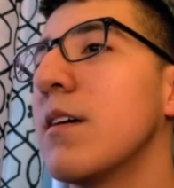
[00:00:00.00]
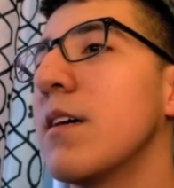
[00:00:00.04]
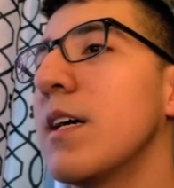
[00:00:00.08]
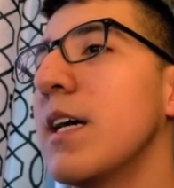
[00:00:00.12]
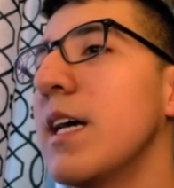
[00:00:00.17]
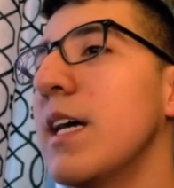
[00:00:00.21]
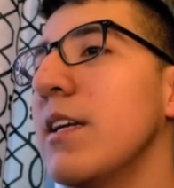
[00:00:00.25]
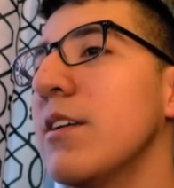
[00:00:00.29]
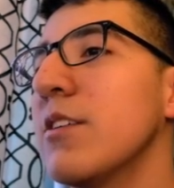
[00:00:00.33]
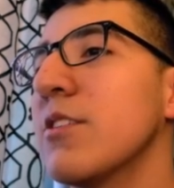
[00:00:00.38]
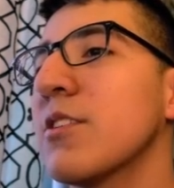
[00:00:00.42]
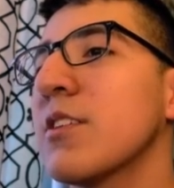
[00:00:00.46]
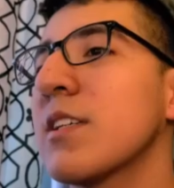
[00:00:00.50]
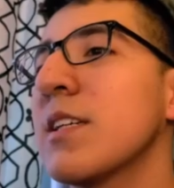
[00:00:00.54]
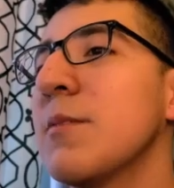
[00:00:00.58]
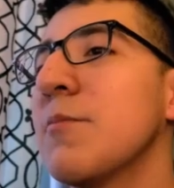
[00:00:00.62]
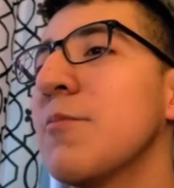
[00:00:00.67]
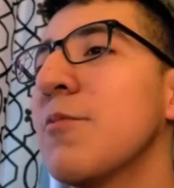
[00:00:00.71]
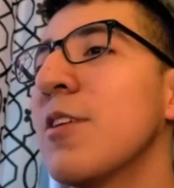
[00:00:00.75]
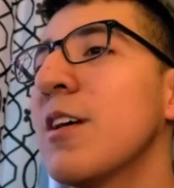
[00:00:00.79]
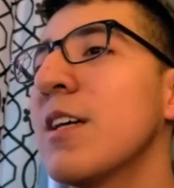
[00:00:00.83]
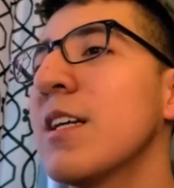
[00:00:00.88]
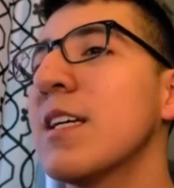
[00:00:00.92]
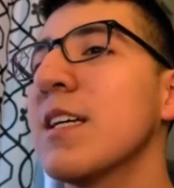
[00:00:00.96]
and you just keep
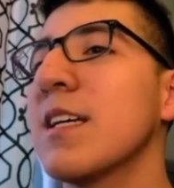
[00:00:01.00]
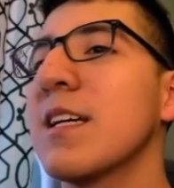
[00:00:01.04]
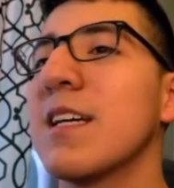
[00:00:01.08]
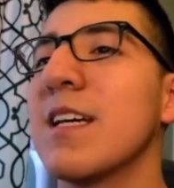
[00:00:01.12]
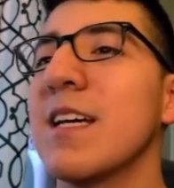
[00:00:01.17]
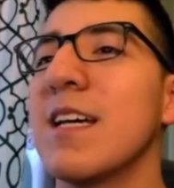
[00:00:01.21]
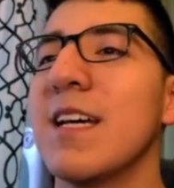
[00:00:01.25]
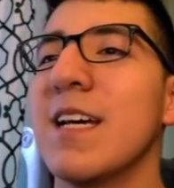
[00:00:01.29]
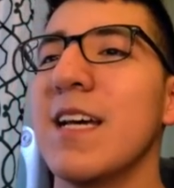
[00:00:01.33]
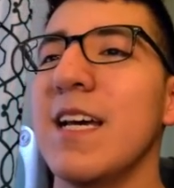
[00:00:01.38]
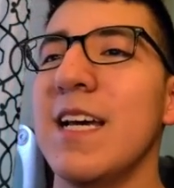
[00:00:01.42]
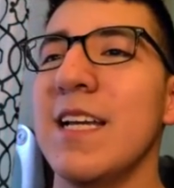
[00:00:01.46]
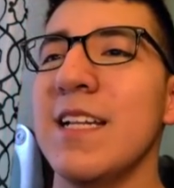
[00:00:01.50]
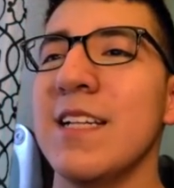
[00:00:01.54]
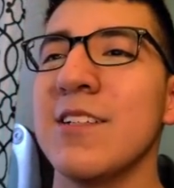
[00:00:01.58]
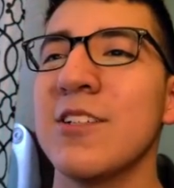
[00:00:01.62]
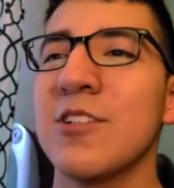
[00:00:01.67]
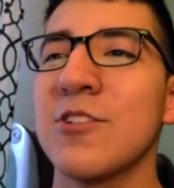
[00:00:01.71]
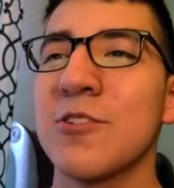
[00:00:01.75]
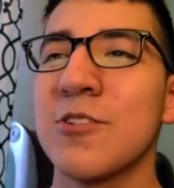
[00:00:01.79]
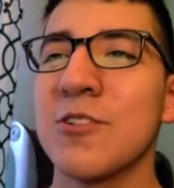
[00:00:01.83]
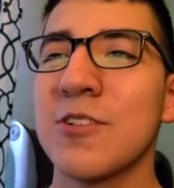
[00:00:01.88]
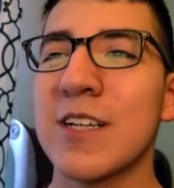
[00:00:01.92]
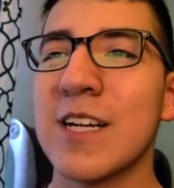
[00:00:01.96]
running. And then
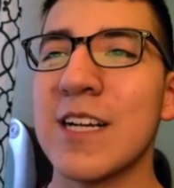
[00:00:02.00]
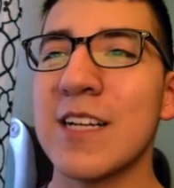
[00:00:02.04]
you'll no,